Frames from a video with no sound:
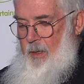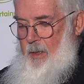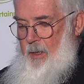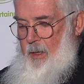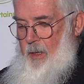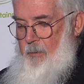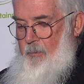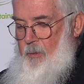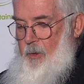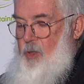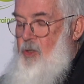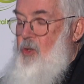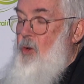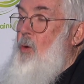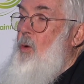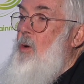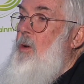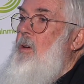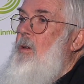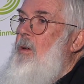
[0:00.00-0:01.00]
in
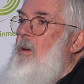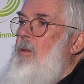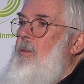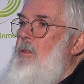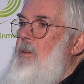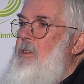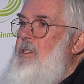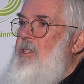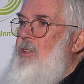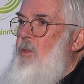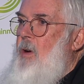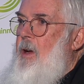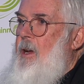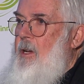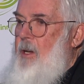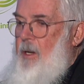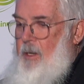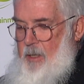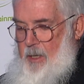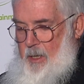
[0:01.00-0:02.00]
Victoria on the
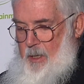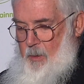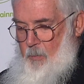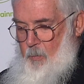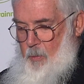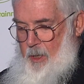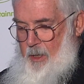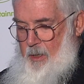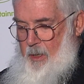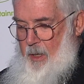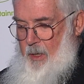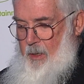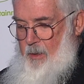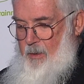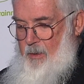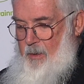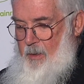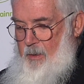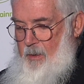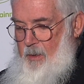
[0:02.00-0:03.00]
Australia Day
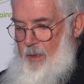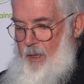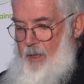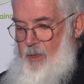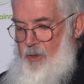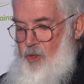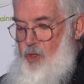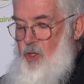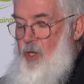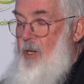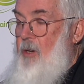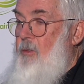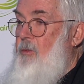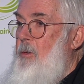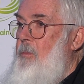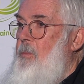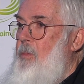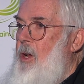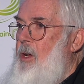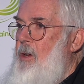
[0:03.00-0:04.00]
weekend each year
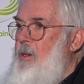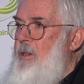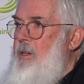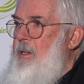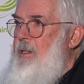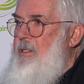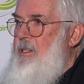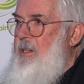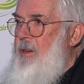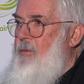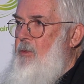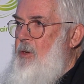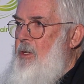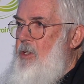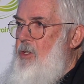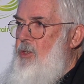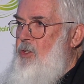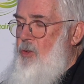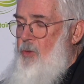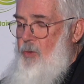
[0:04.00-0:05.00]
from
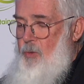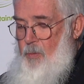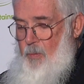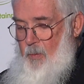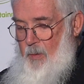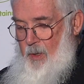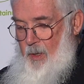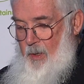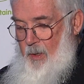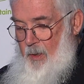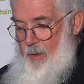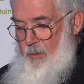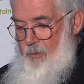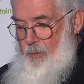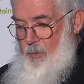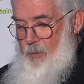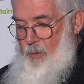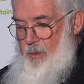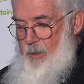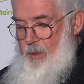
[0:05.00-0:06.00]
1972
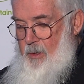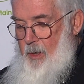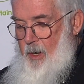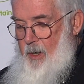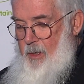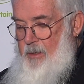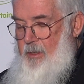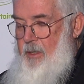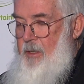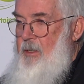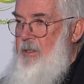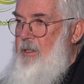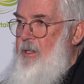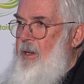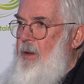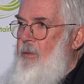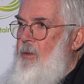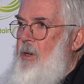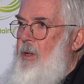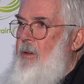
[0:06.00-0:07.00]
through to
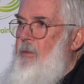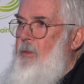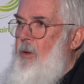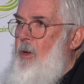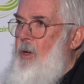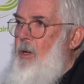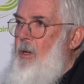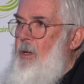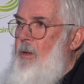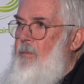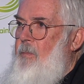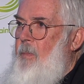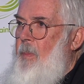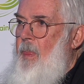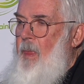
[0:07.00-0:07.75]
1975.